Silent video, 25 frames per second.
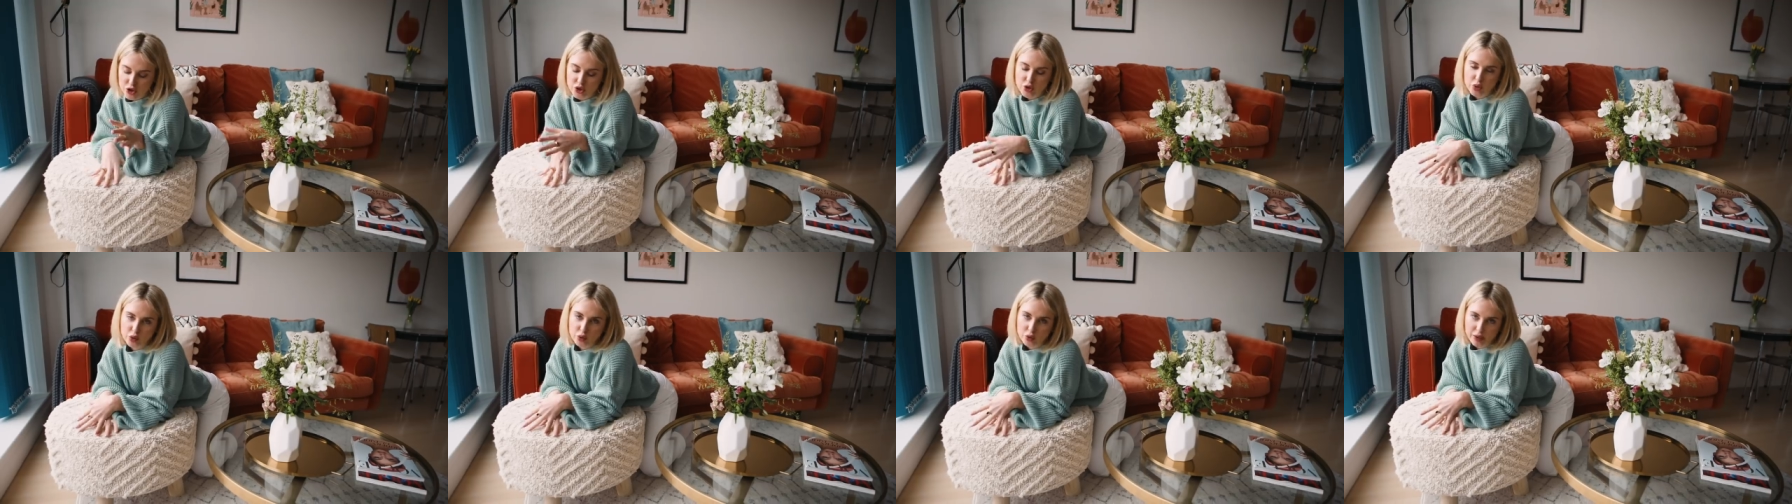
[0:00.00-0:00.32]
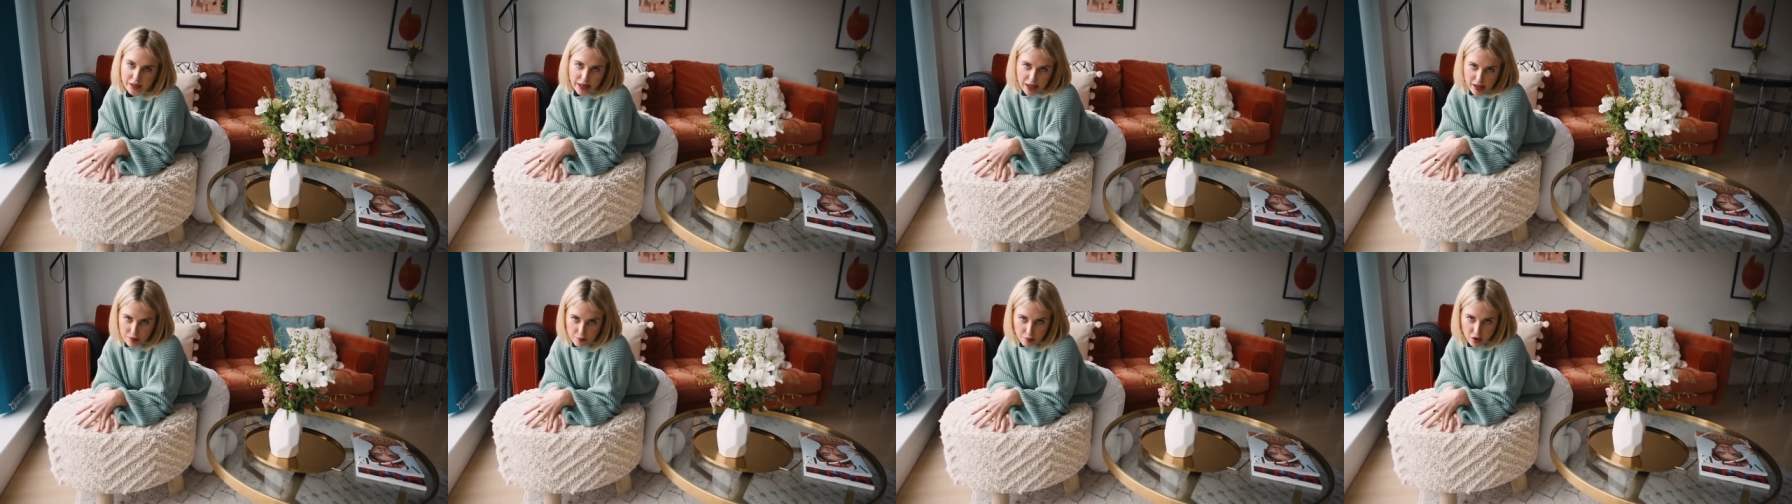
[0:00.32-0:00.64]
the stool
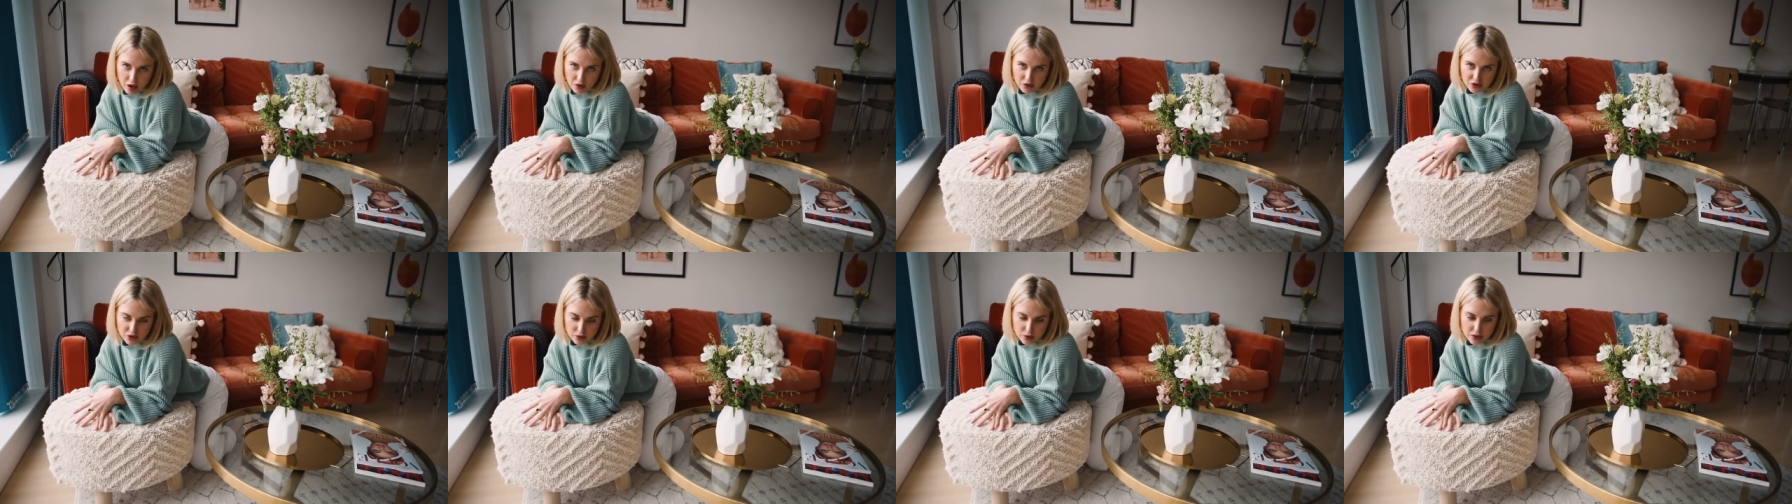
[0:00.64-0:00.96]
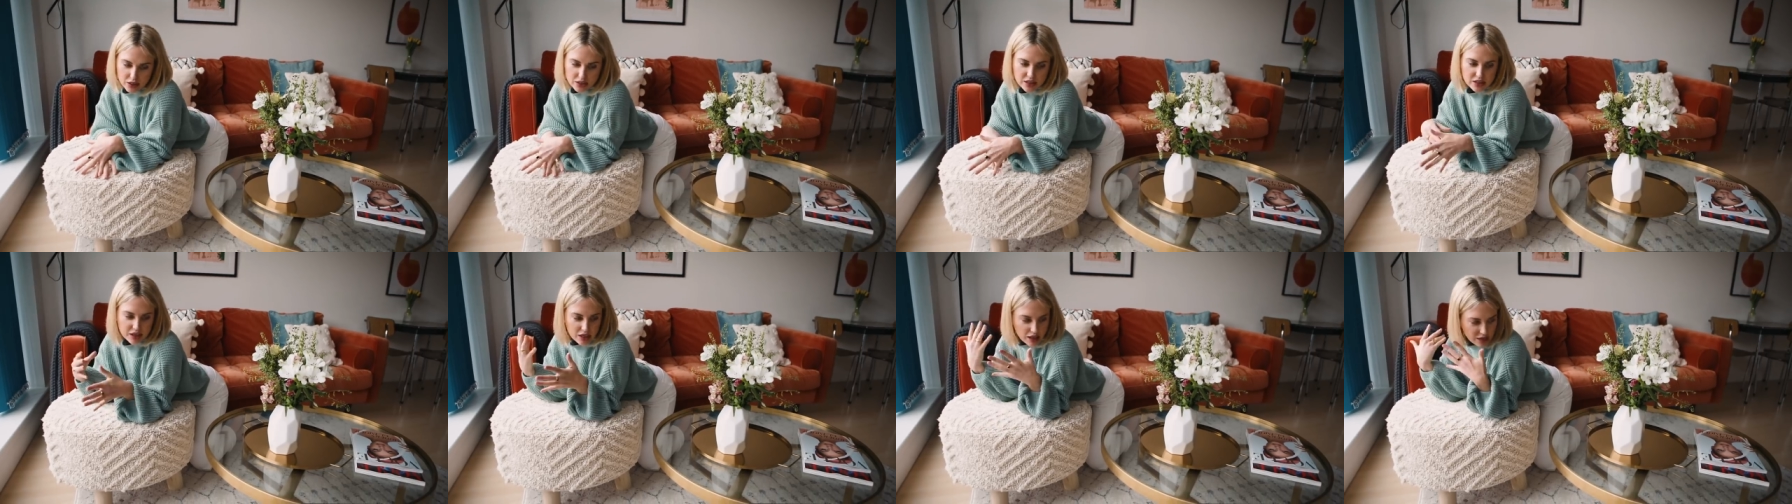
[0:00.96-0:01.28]
came
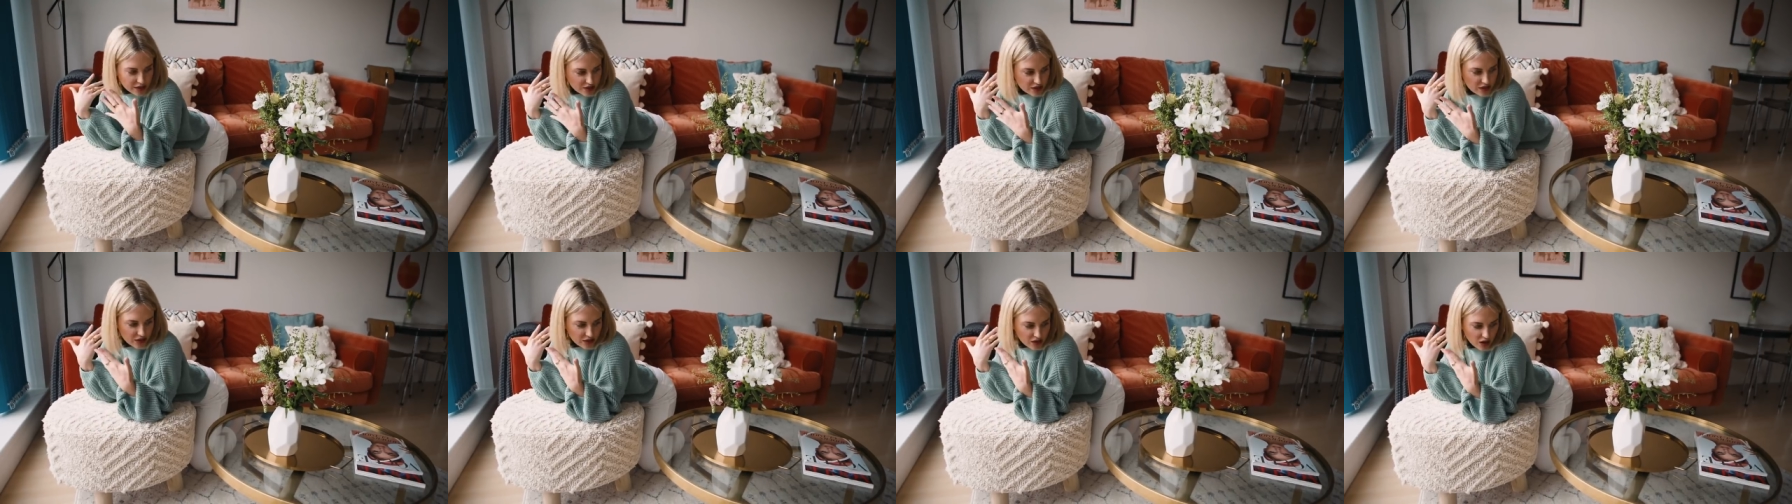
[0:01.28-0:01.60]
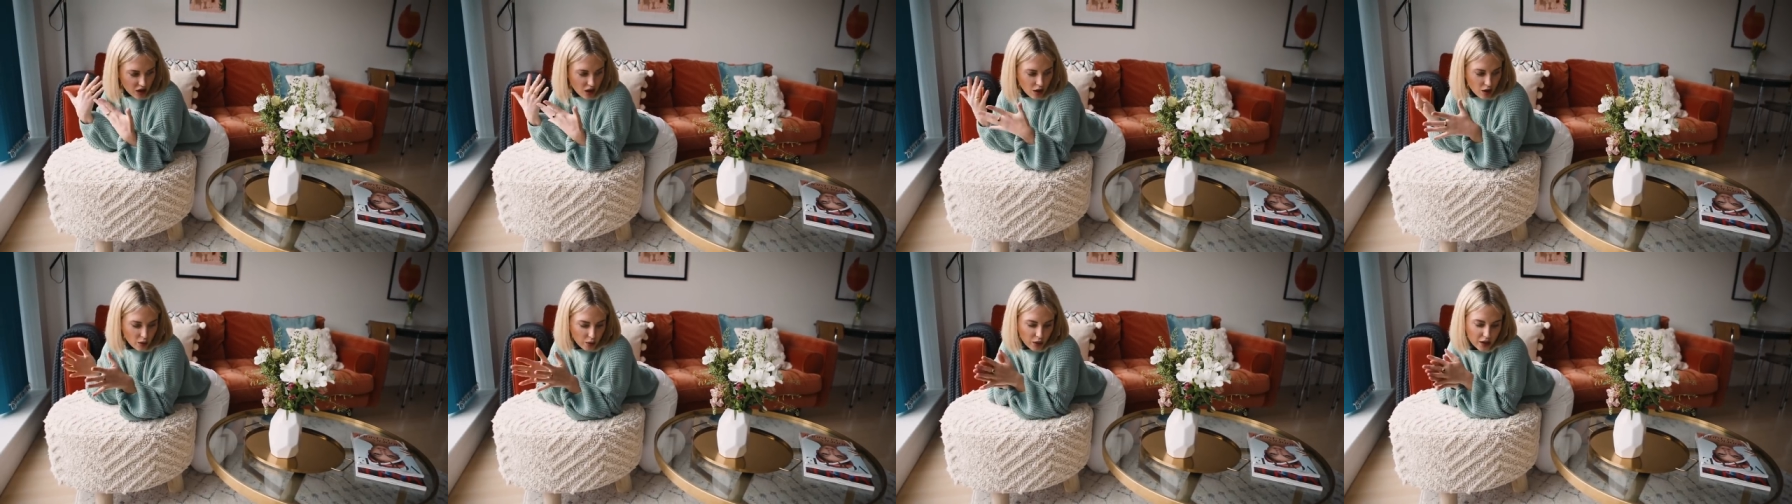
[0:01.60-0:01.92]
afterwards, as with the
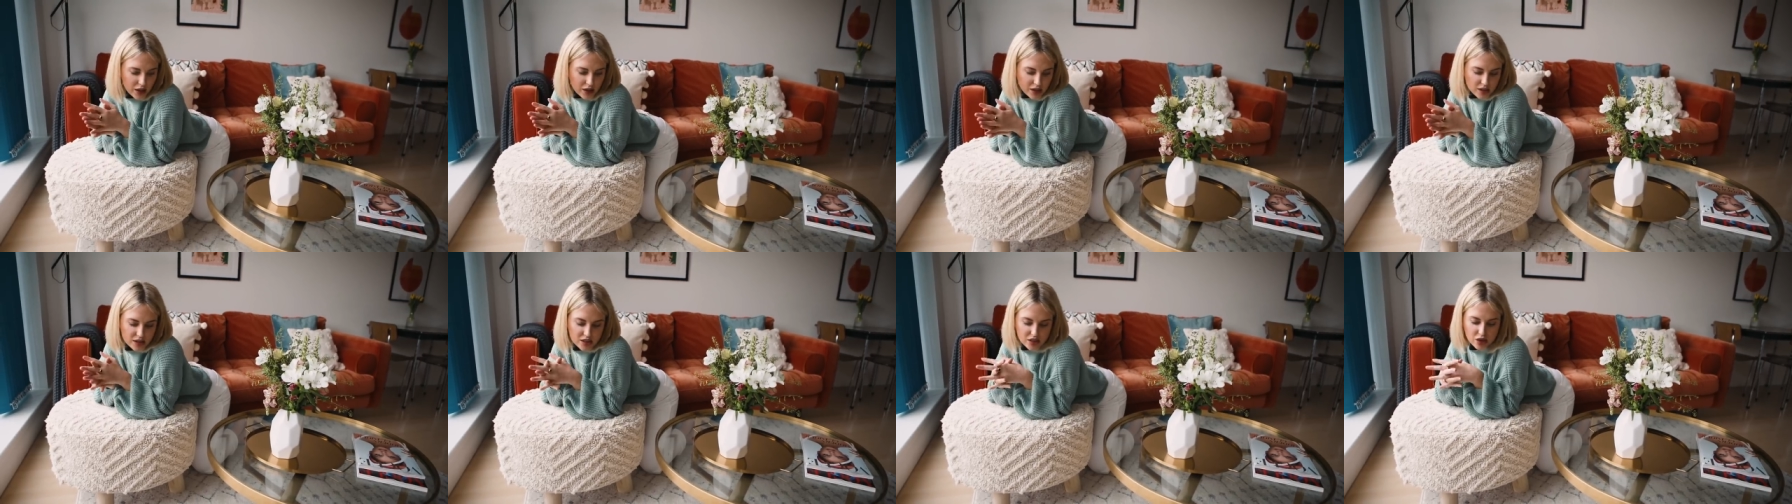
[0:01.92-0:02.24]
artwork.